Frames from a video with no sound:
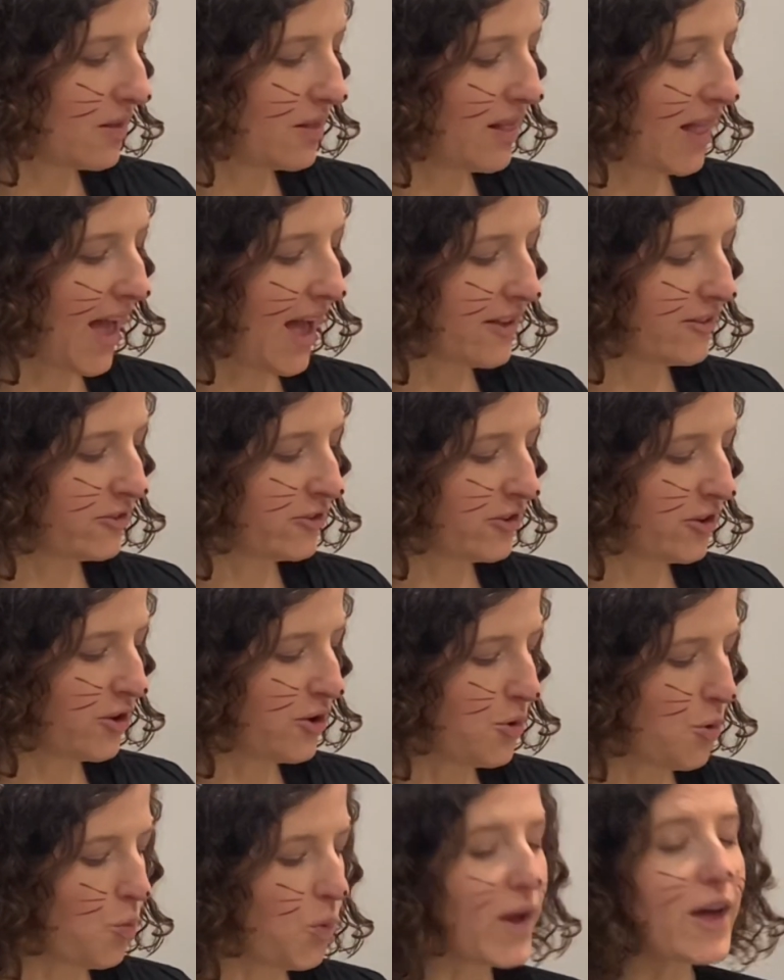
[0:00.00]
Last
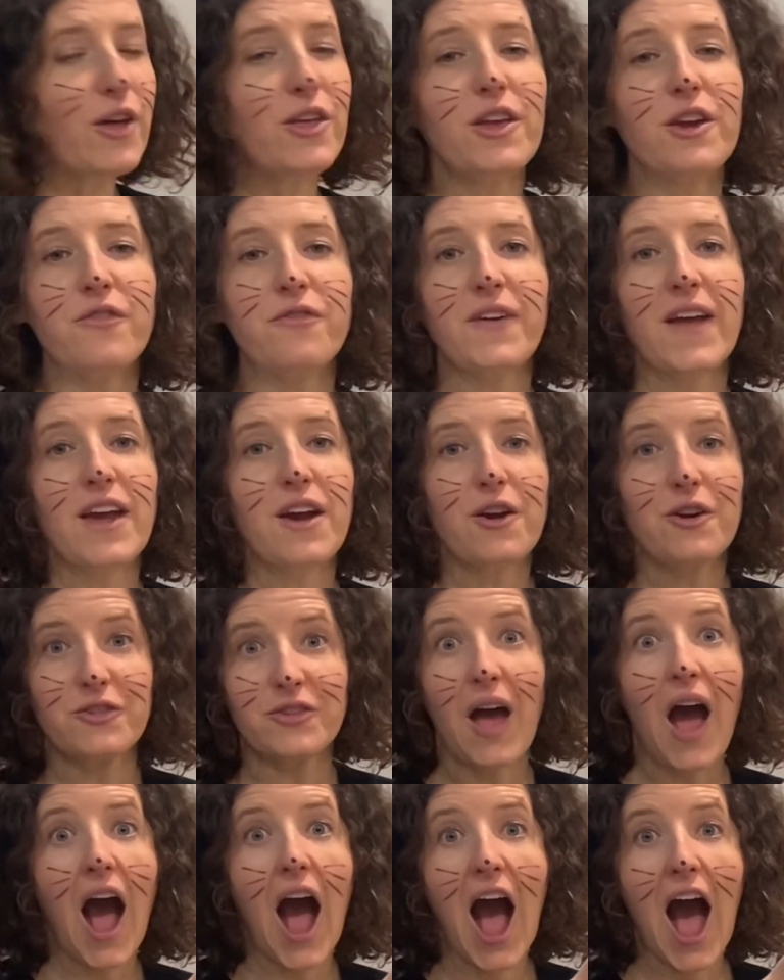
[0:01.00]
two, wiggle your fingers.